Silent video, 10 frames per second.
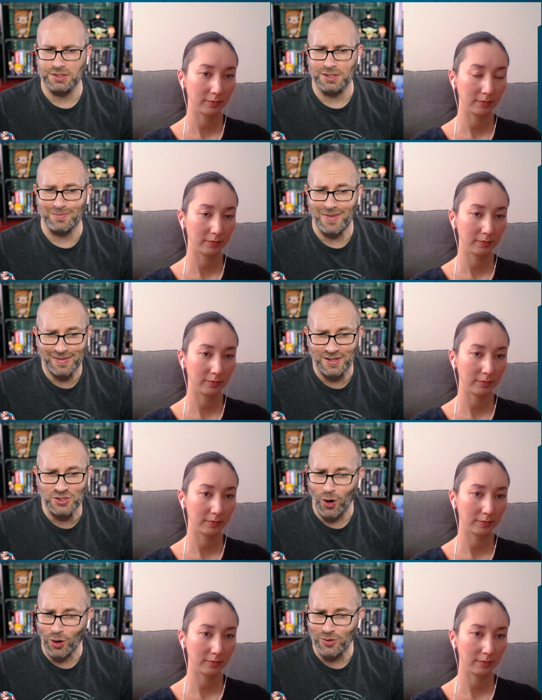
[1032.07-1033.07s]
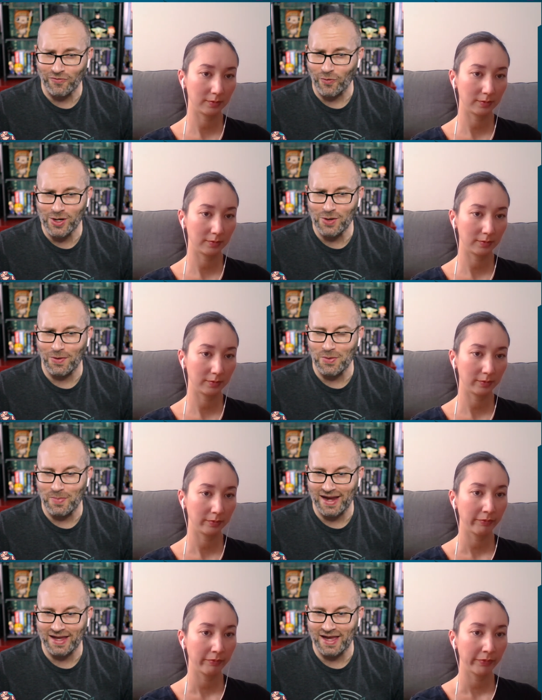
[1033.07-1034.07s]
Speaker 1: Does it make things harder for you on the
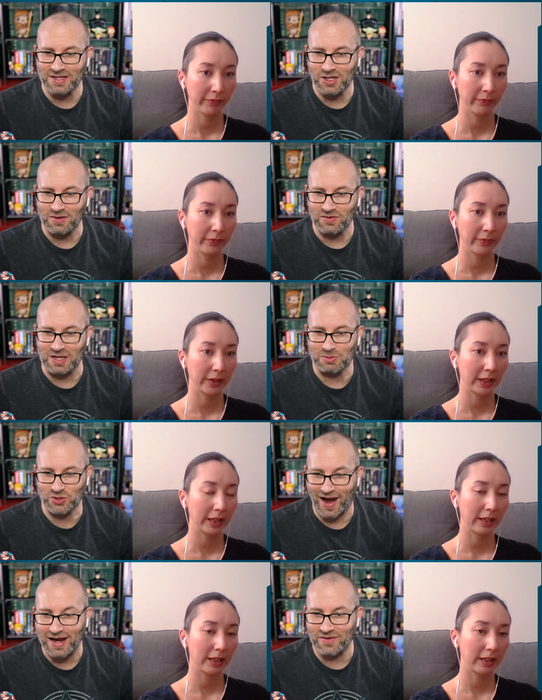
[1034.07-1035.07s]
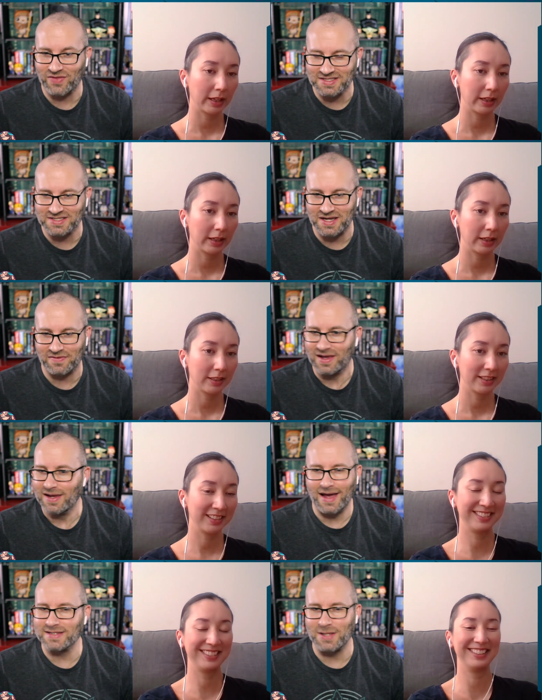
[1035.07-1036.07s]
back end to kind of keep track of that stuff?
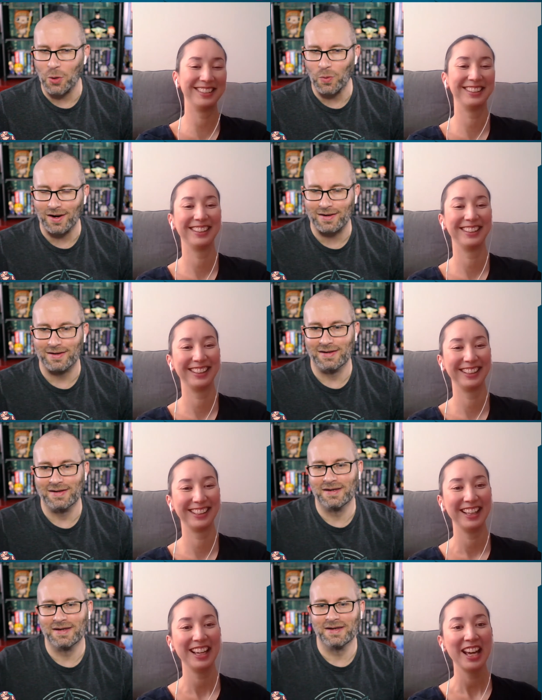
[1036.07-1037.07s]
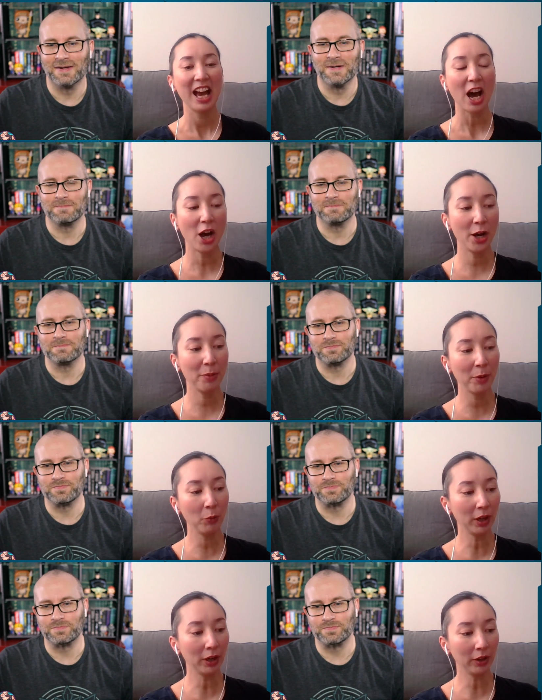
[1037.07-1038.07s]
How does that all work?
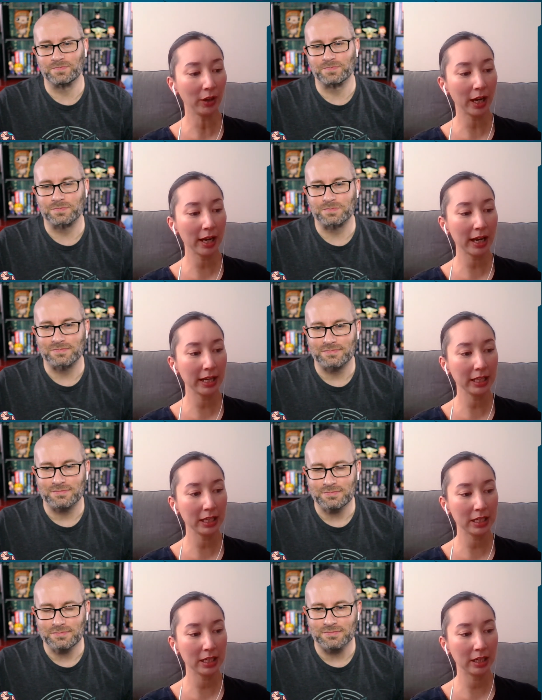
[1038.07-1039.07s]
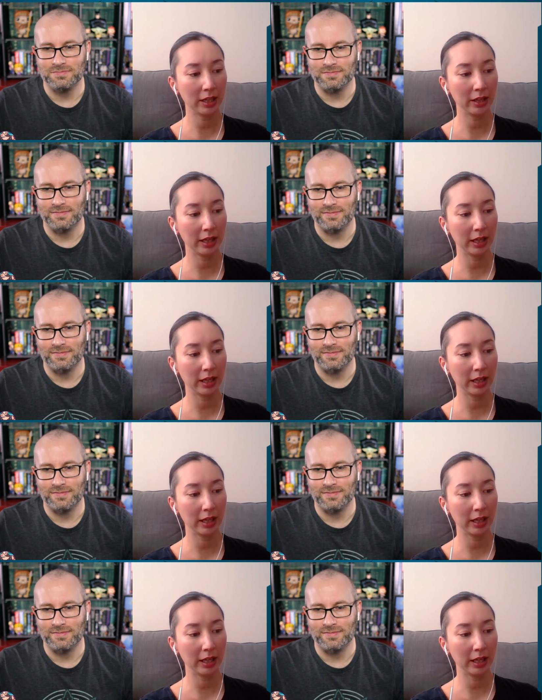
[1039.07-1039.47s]
Speaker 2: Um, well, I had the idea